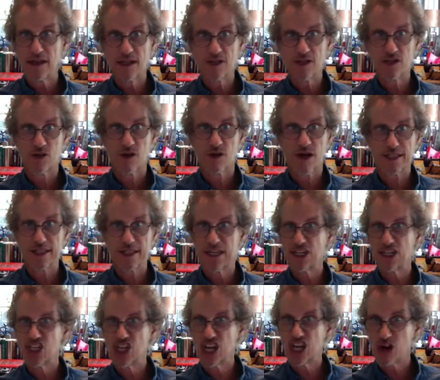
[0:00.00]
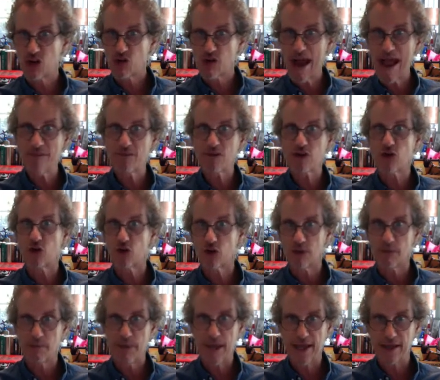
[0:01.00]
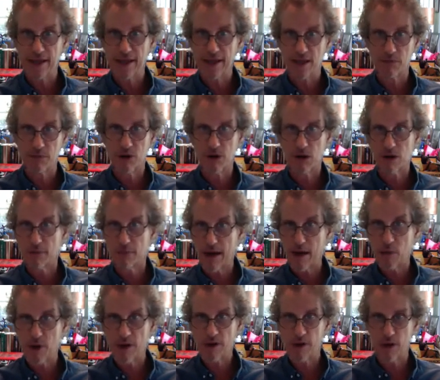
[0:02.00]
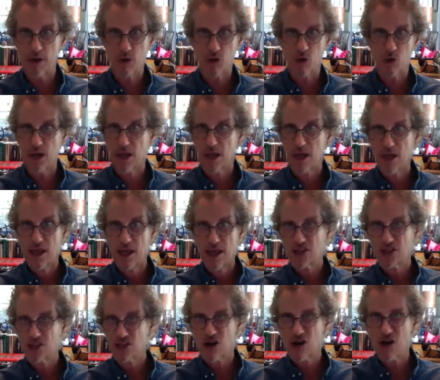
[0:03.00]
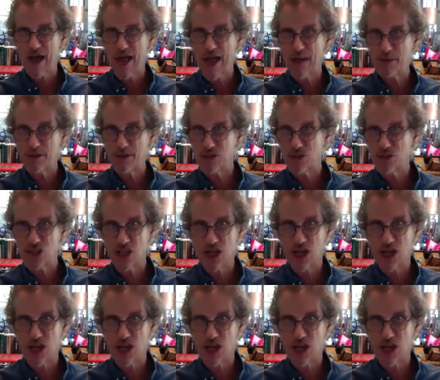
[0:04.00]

And so I did a geographical companion book about where they were going, because it all happens,